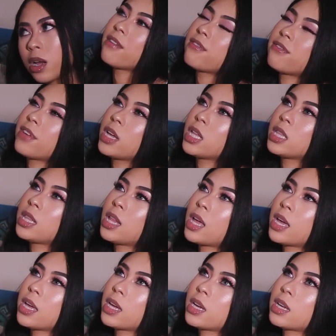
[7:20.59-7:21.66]
I felt
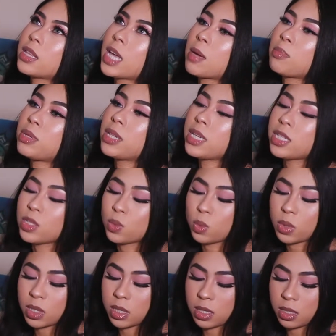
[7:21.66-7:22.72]
like that place
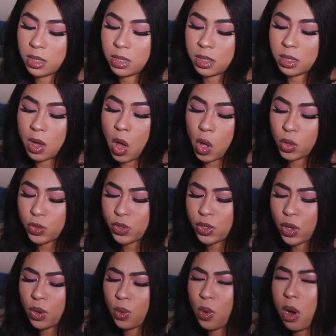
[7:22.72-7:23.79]
was
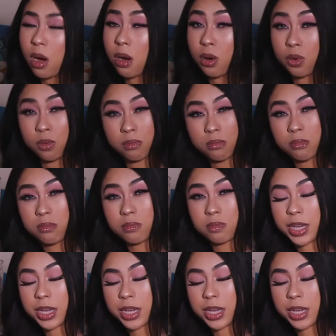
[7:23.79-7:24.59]
also home